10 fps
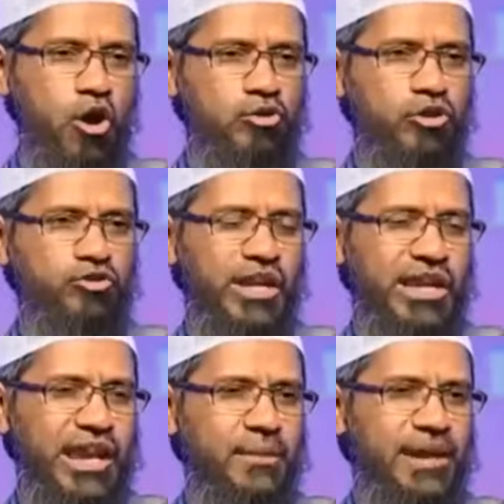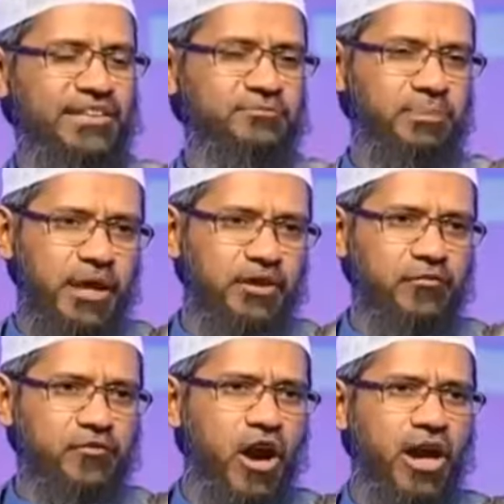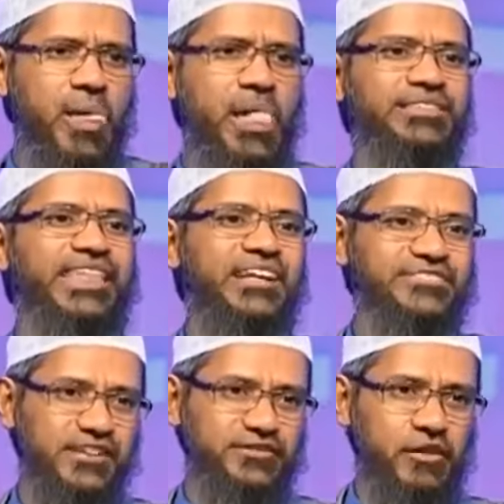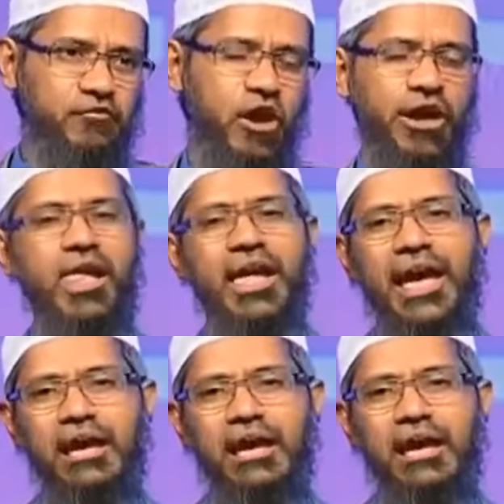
all those who are led by the Spirit of God, they are sons of God.